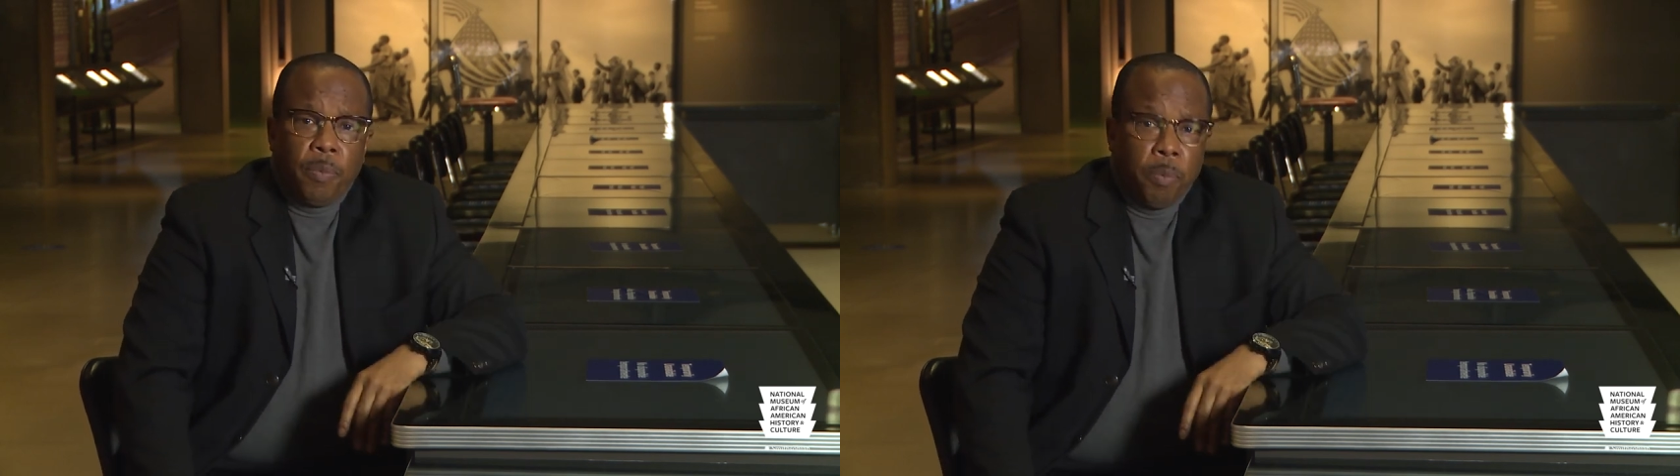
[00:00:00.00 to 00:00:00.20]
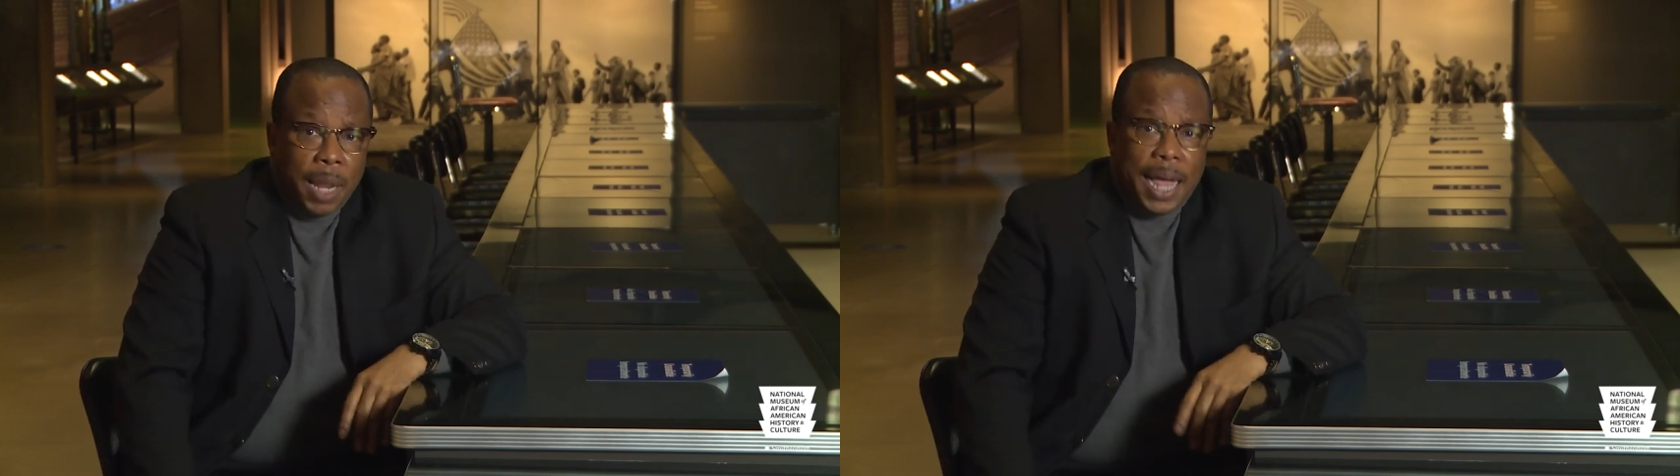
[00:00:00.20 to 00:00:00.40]

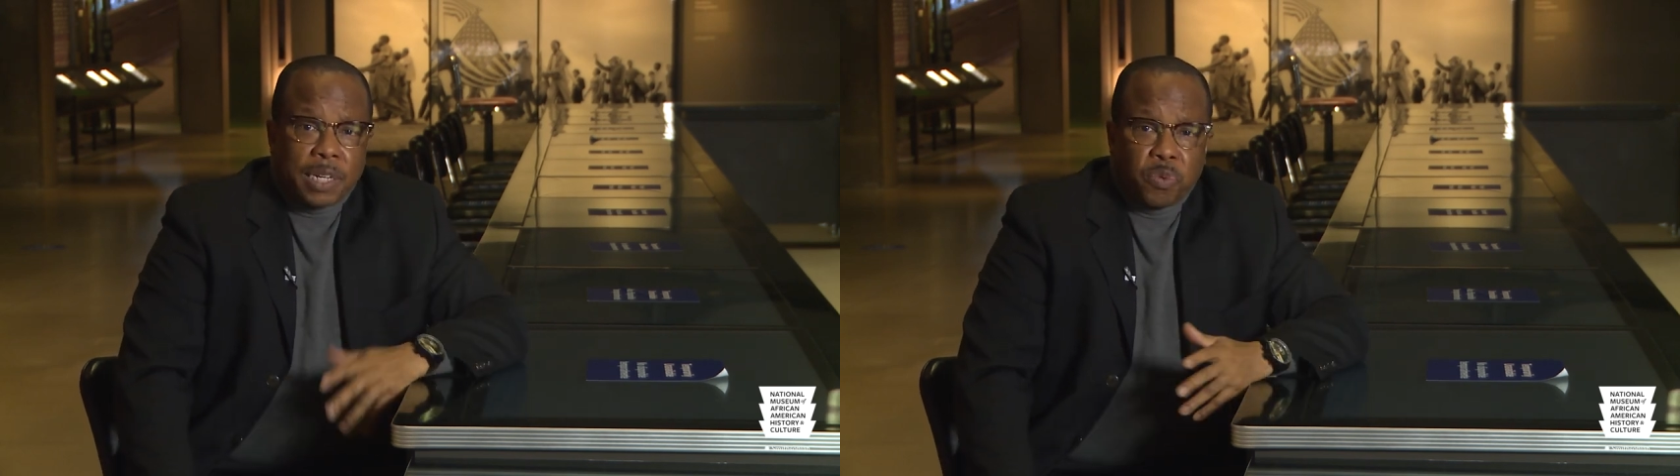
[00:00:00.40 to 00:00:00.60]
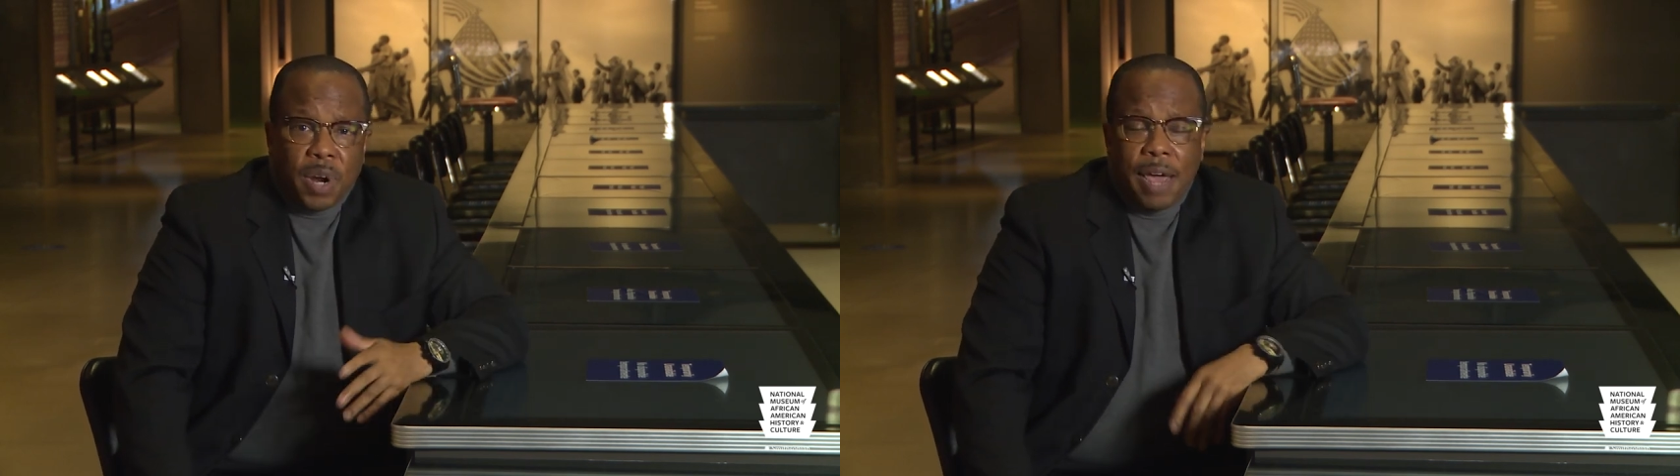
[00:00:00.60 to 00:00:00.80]

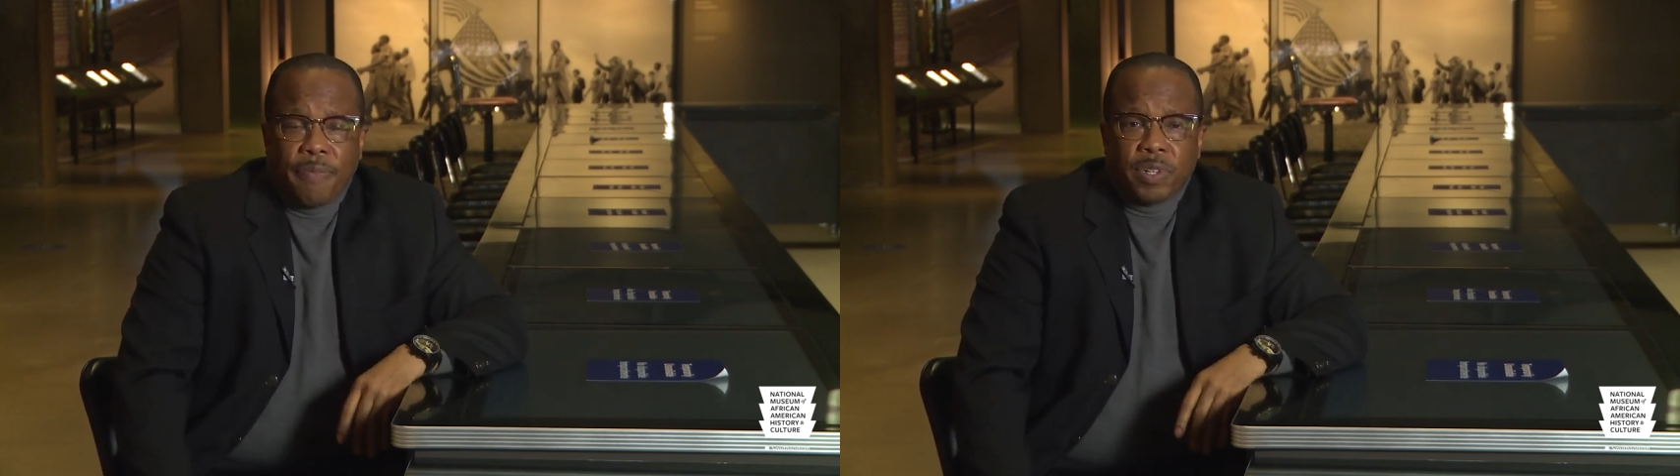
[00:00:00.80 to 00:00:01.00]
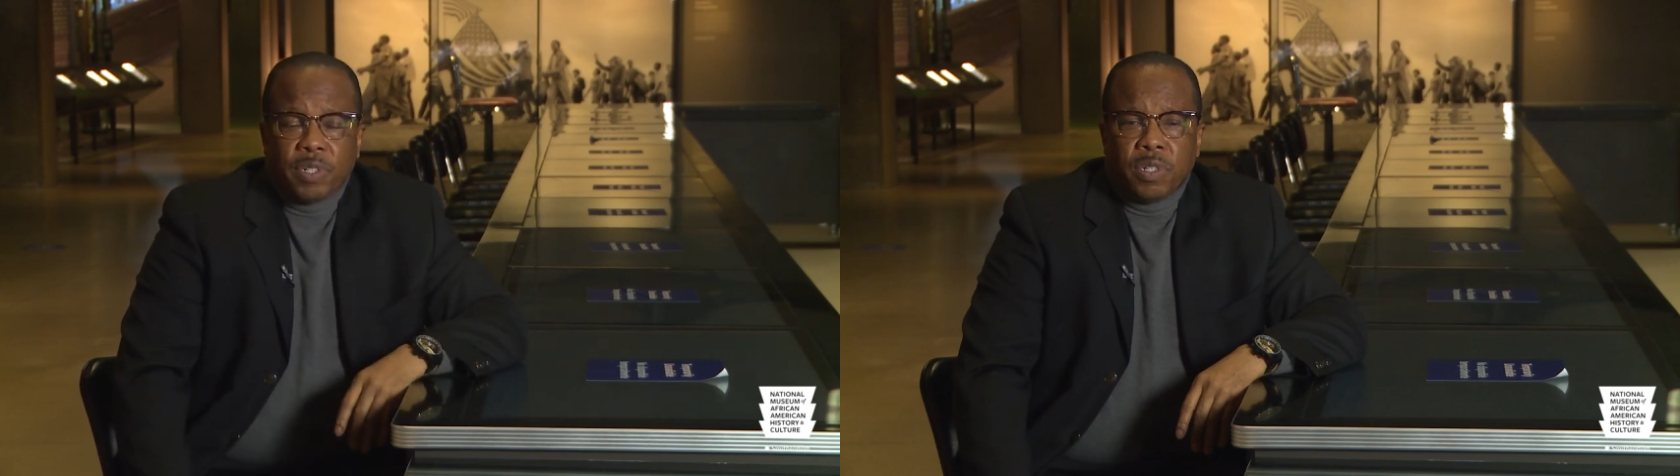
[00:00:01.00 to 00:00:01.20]
blacks were
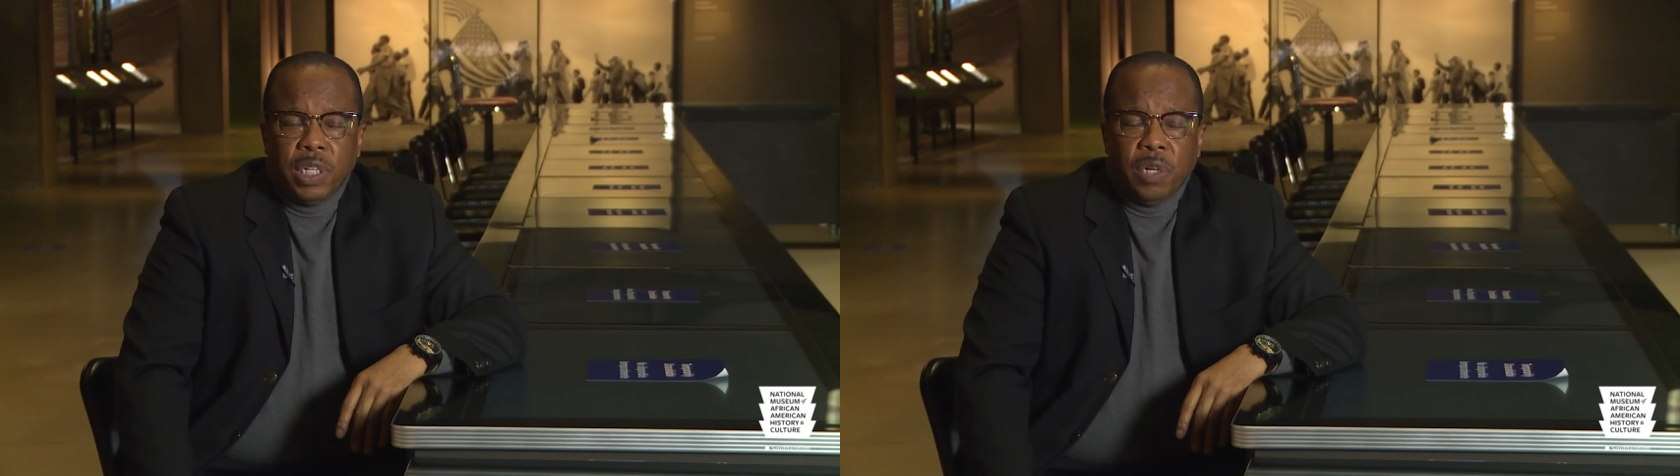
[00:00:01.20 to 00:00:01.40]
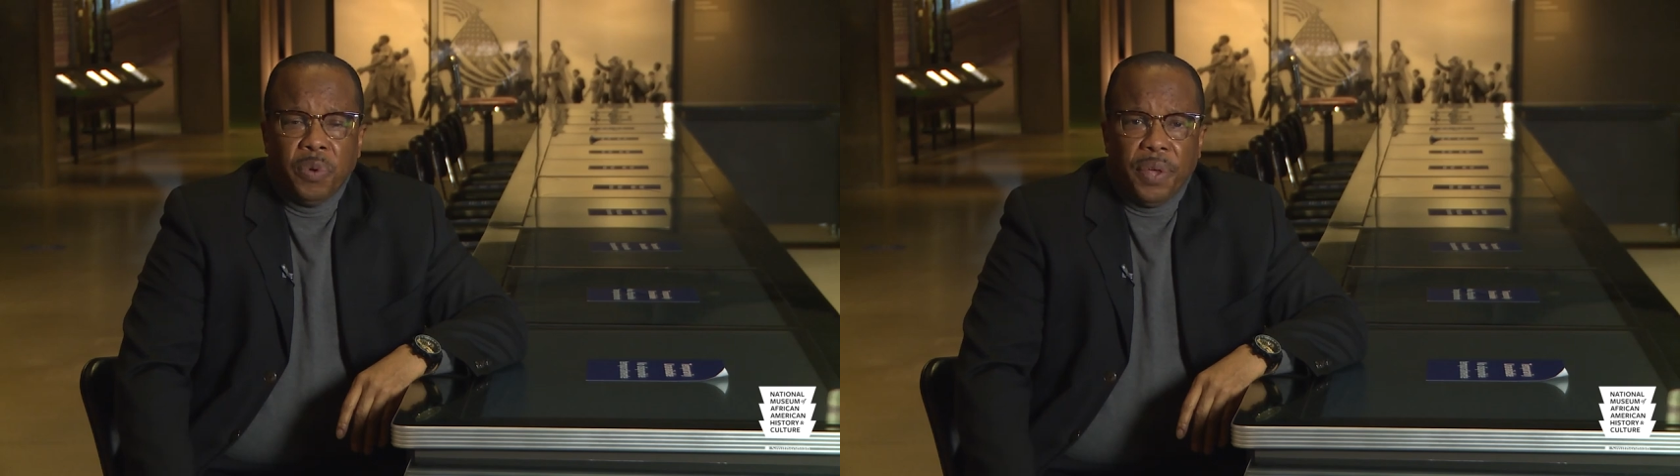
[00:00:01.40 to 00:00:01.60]
having to
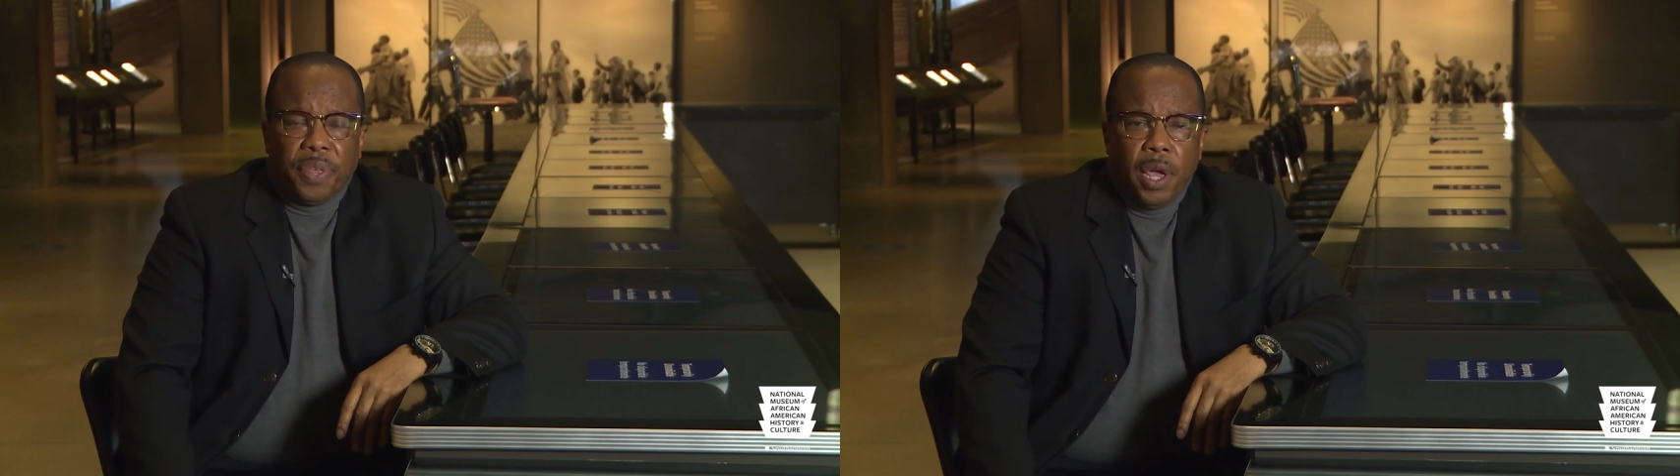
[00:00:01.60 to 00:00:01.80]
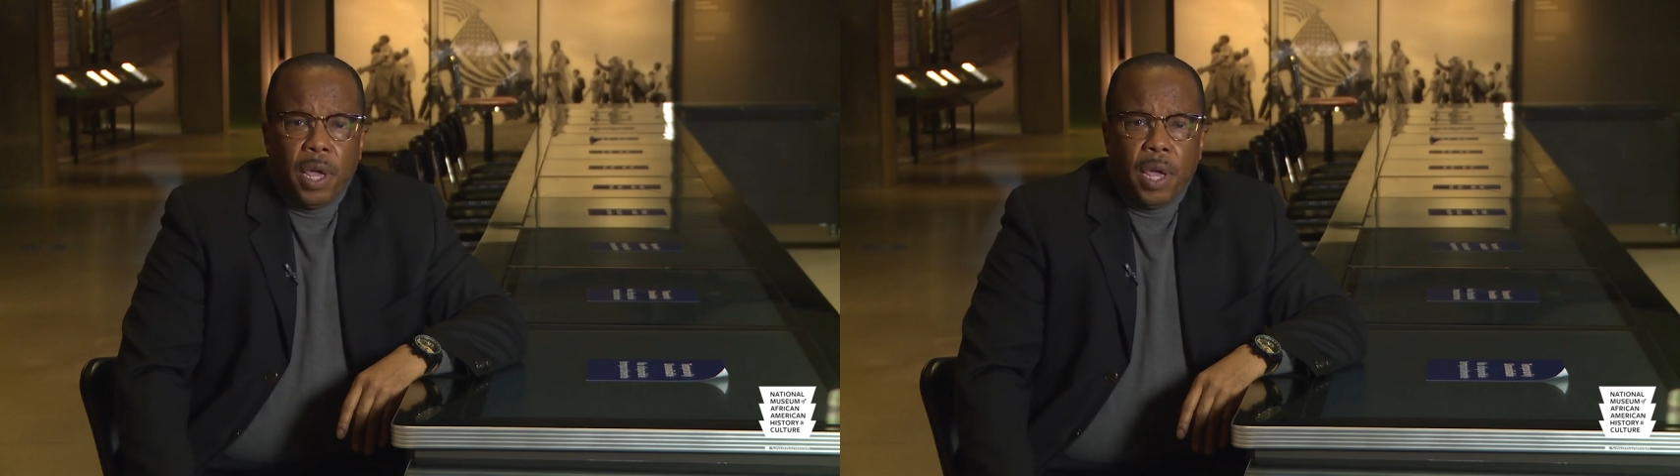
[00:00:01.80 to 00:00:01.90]
deal with.